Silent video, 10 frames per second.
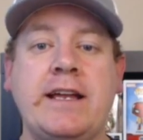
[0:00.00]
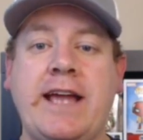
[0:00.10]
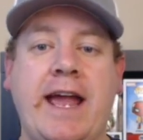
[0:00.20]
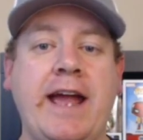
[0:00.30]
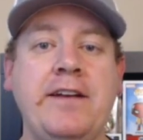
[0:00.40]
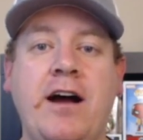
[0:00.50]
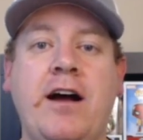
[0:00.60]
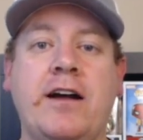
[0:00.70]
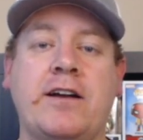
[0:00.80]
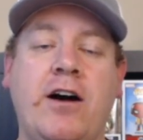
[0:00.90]

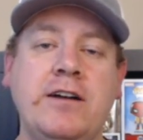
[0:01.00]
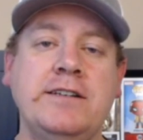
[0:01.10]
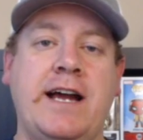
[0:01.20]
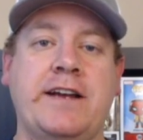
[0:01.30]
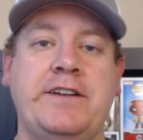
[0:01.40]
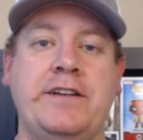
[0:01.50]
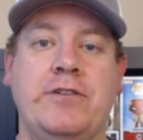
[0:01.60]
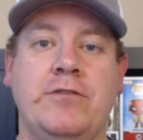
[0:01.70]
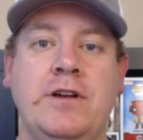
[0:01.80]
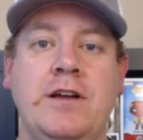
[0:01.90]
cannot contact you.